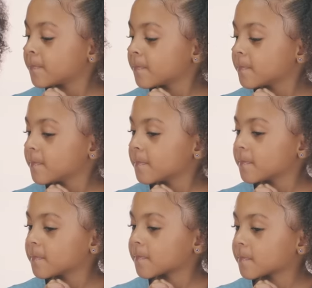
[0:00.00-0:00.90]

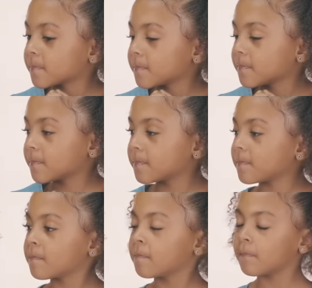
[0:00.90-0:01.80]

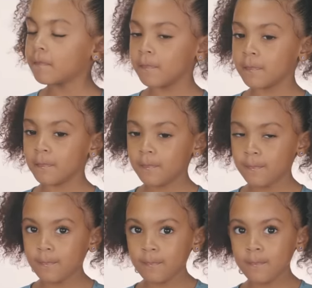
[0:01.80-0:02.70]

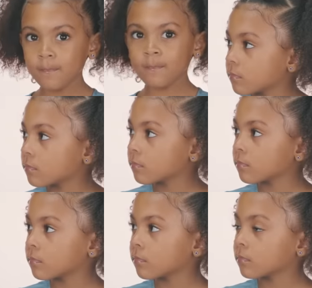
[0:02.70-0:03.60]

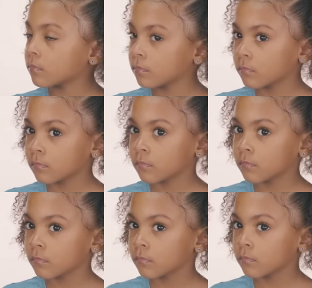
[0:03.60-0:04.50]

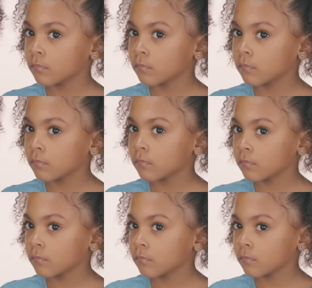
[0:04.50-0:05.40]

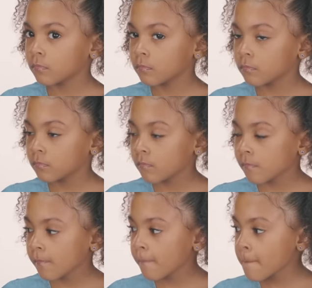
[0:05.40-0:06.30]

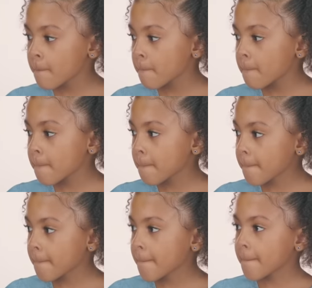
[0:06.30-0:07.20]

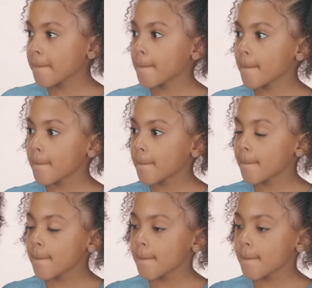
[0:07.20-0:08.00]
(silent)